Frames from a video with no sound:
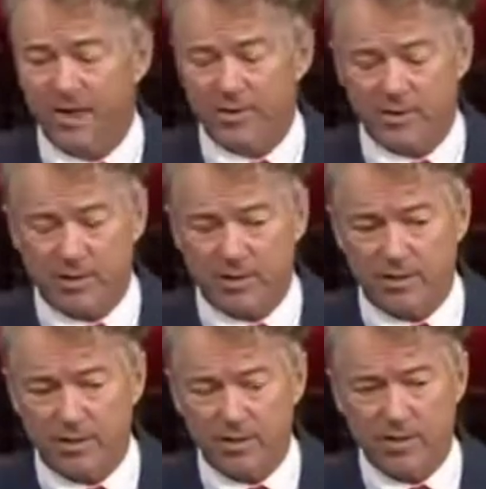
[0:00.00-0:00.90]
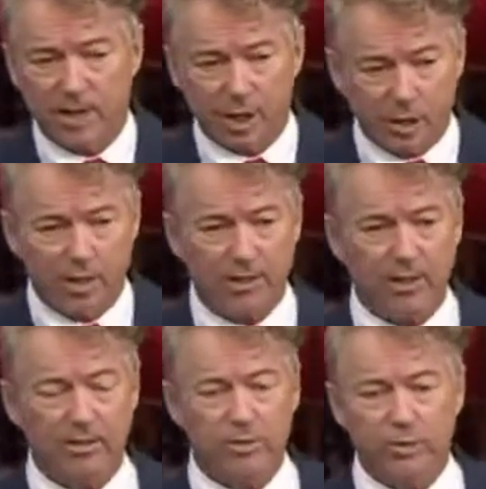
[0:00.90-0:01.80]
vaccinated and are not
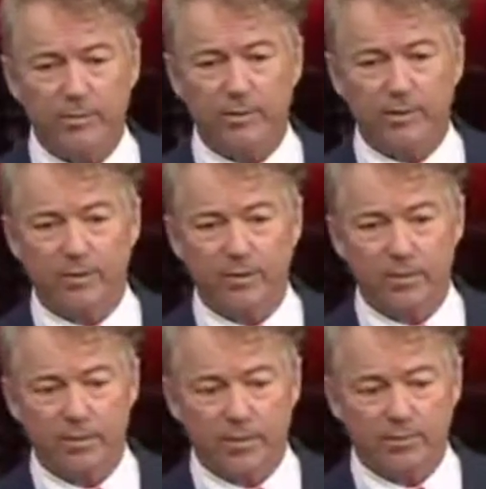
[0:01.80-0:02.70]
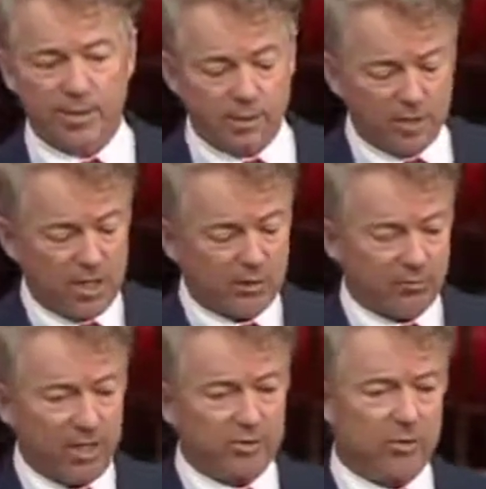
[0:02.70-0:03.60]
getting the treatment. Because Dr.
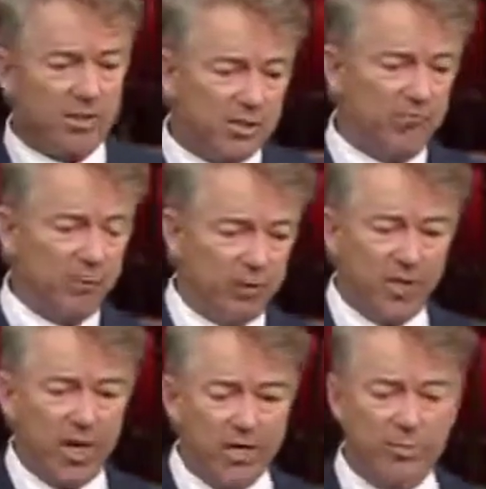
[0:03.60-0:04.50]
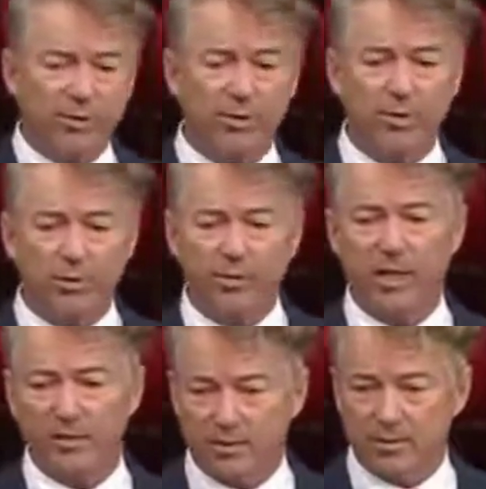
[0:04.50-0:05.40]
Fauci says if you're in the hospital, you don't
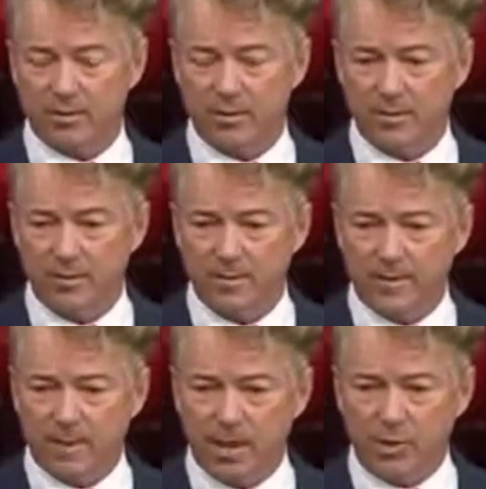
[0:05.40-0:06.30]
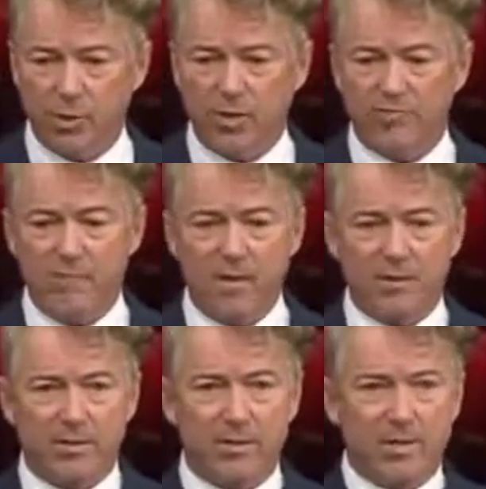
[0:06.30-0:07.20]
get it. And so we have
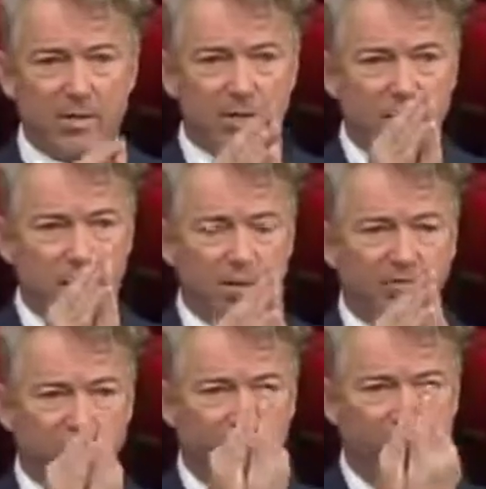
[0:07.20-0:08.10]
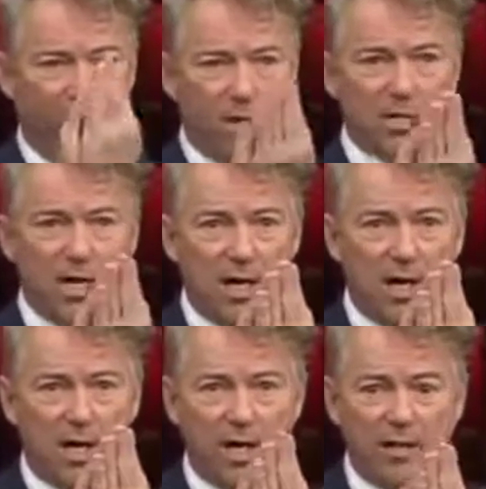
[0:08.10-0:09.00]
medicine that is coming from on
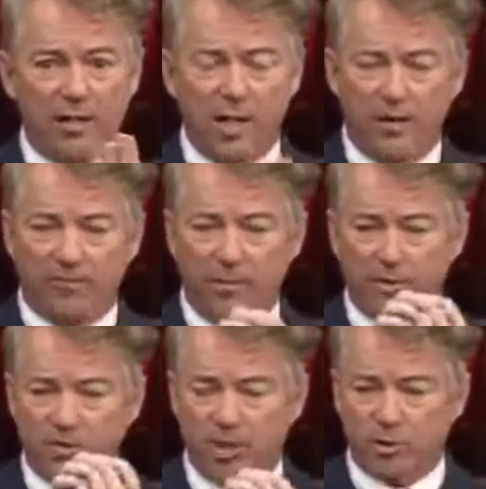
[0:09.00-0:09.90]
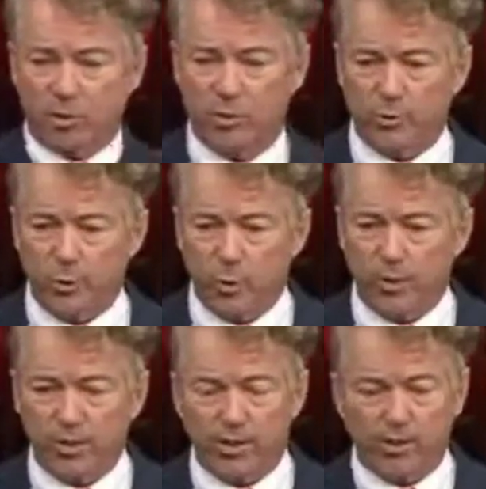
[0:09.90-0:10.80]
high, from a central
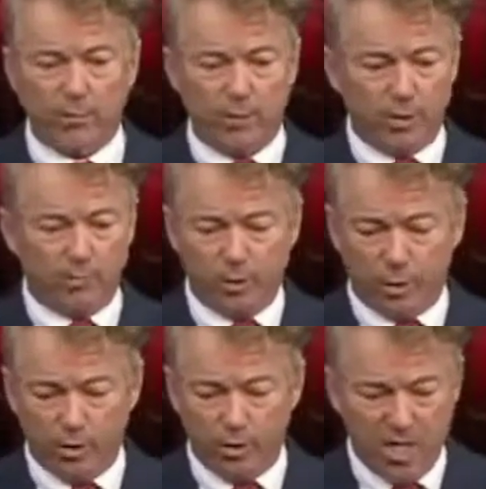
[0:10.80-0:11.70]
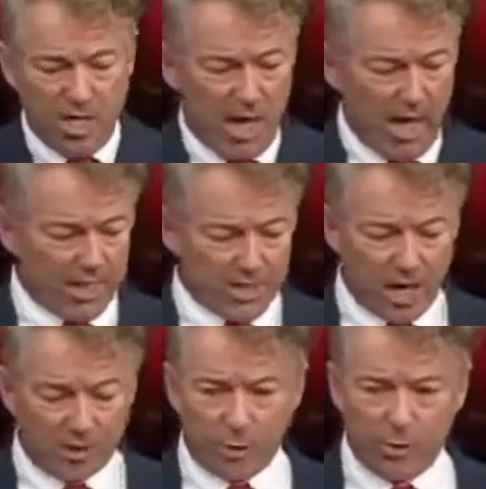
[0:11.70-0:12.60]
authority like the Politburo, and
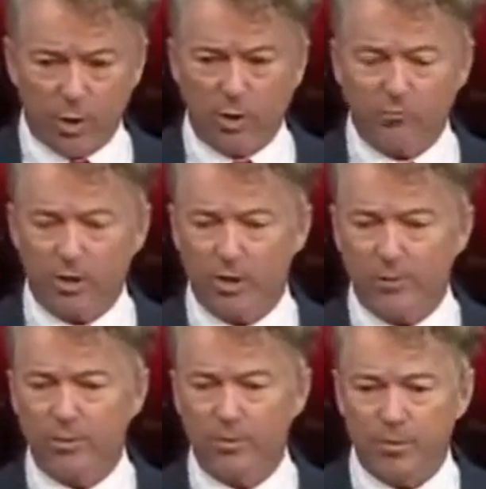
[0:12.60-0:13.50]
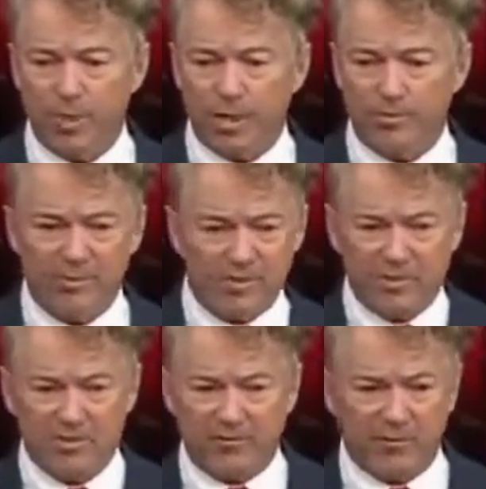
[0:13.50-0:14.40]
doctors are afraid to prescribe. This
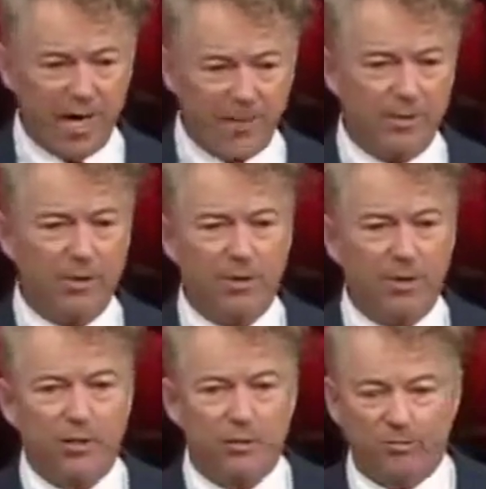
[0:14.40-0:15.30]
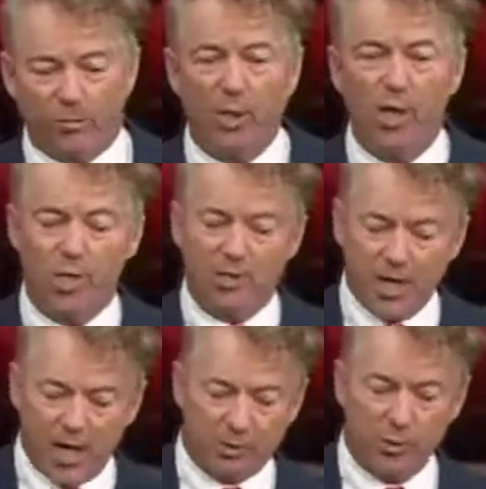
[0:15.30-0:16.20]
has never happened in our country before.
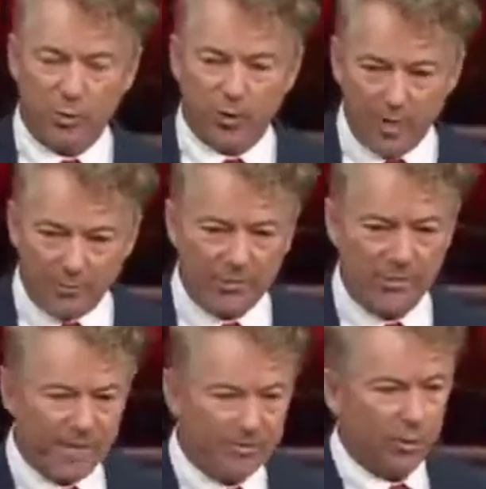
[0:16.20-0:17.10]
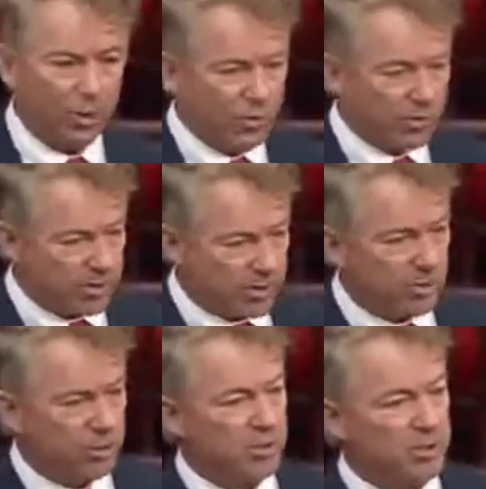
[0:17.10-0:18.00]
Doctors were able to make their own
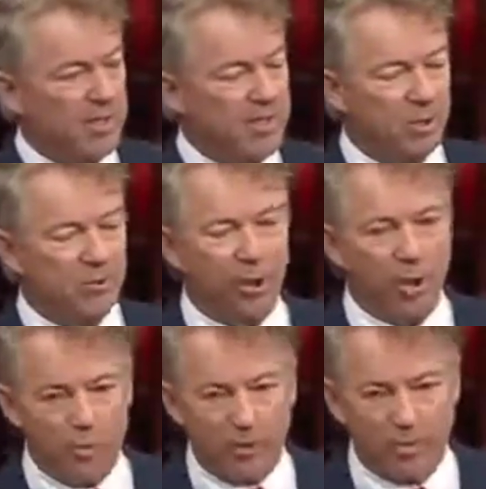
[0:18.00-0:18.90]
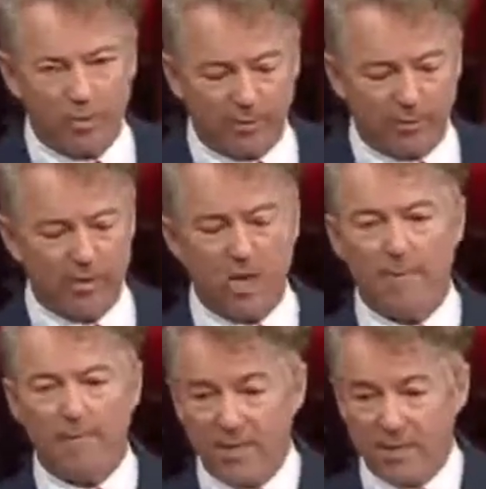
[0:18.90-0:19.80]
decisions based on their own experience,
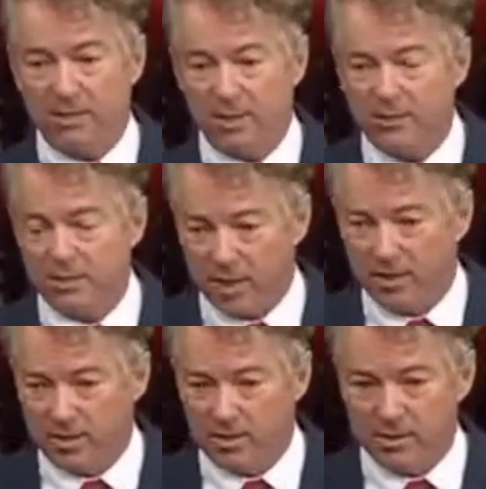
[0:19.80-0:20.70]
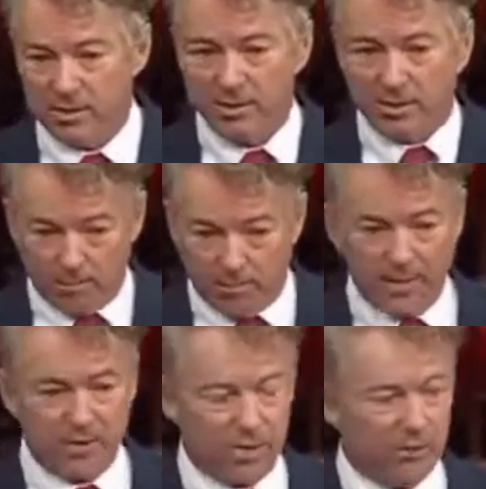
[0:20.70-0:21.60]
based on studies,
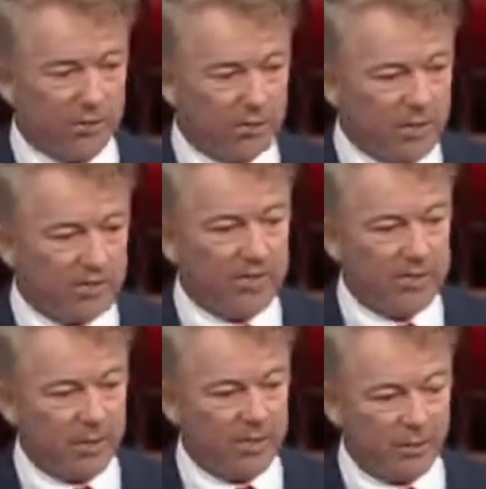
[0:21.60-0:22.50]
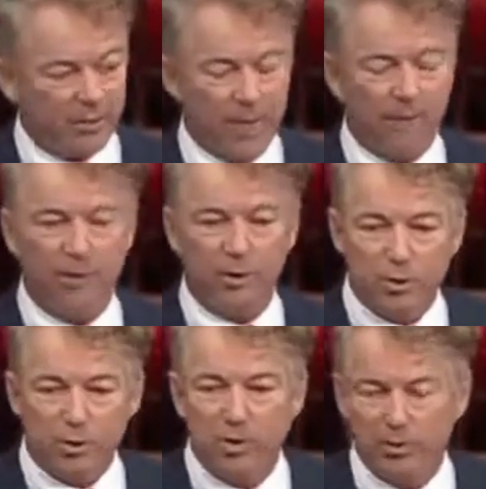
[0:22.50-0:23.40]
based on real-life examples, but
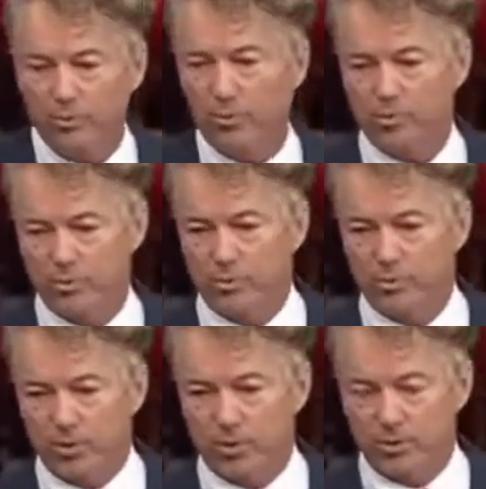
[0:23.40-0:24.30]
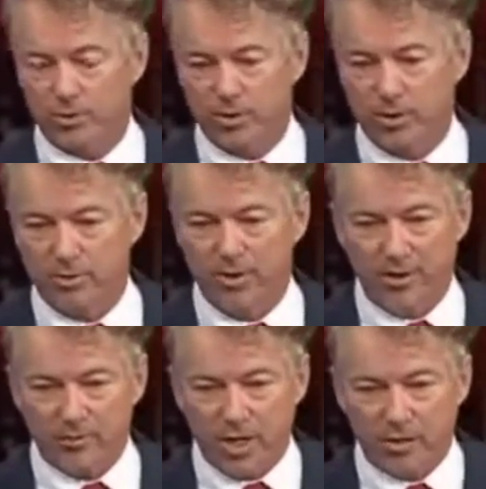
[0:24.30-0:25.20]
using their own discretion.
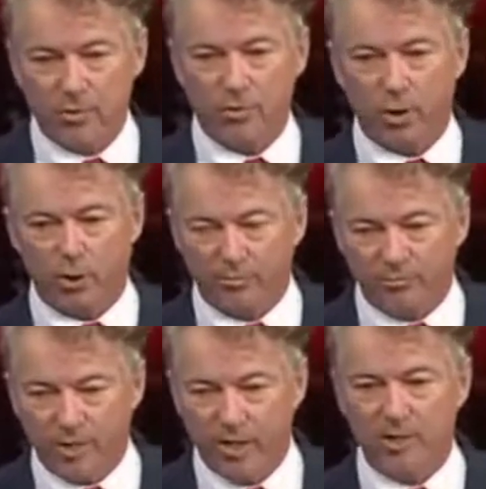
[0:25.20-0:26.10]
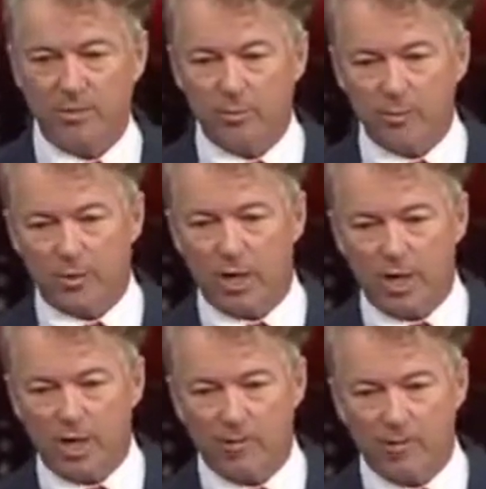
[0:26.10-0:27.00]
Now doctors are afraid to
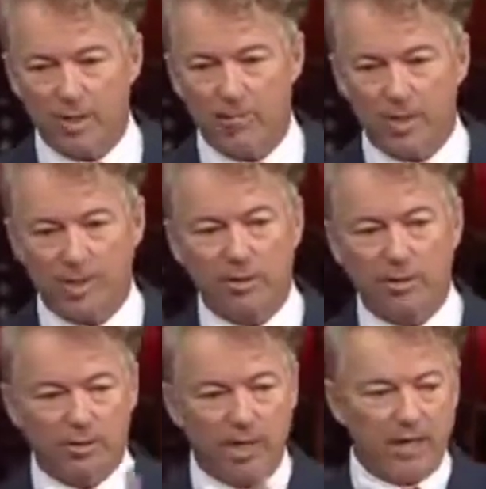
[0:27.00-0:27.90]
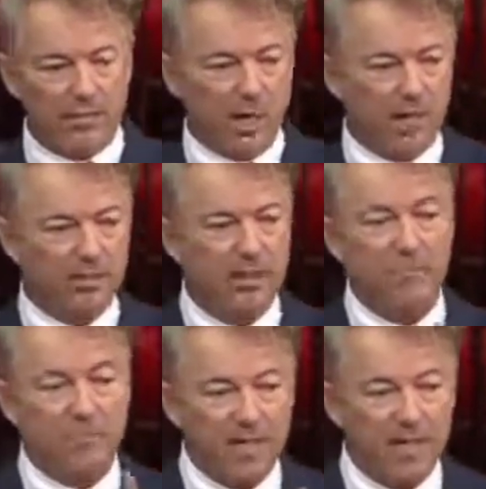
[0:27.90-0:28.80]
prescribe monoclonal antibodies,
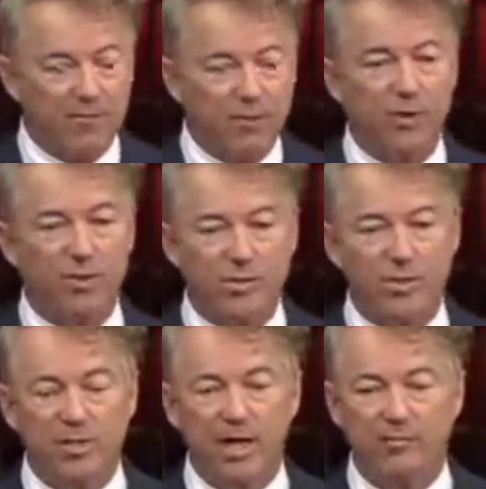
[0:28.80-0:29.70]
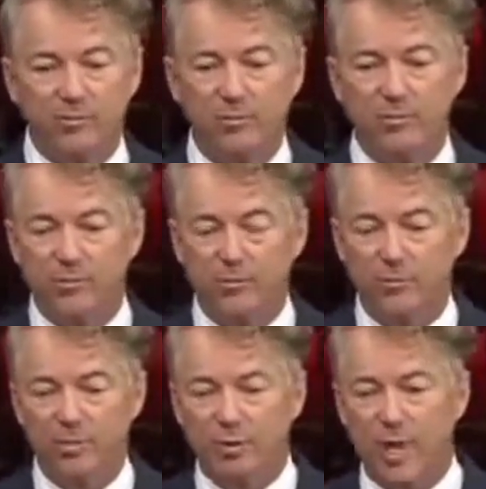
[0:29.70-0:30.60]
and many of them are disallowed from
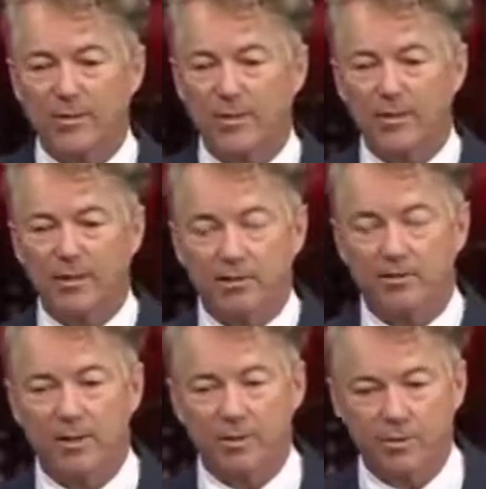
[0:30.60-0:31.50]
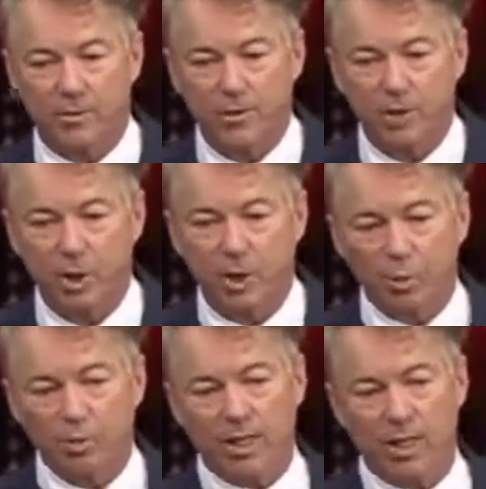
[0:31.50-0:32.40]
prescribing it in the inpatient.
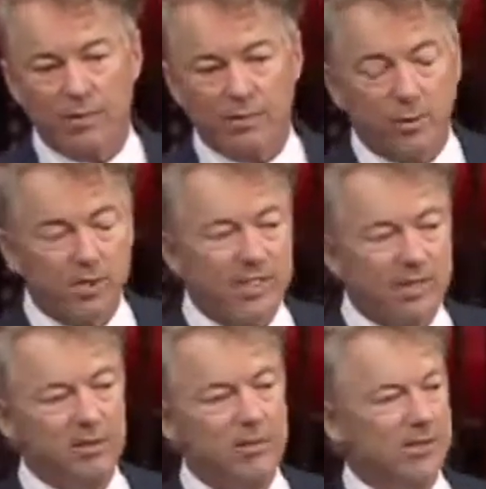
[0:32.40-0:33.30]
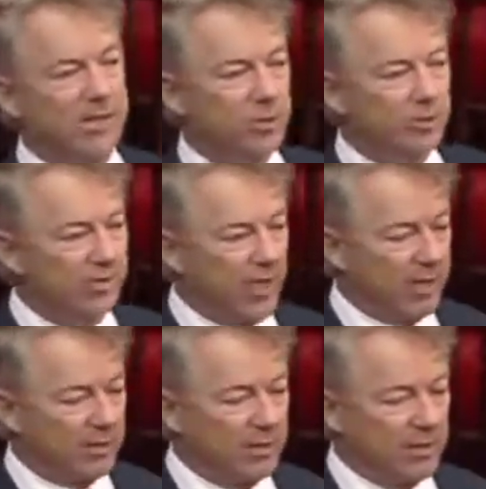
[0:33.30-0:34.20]
Realize the ridiculous nature of
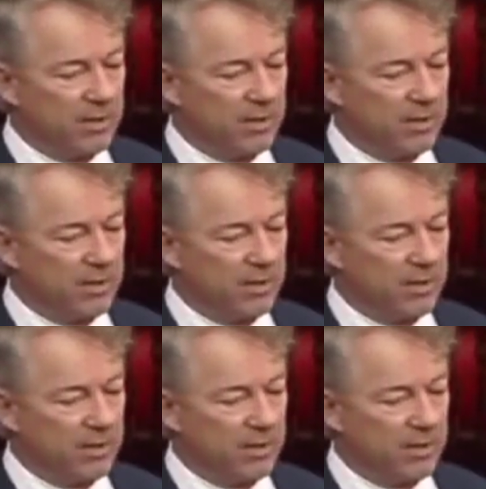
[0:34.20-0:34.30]
that.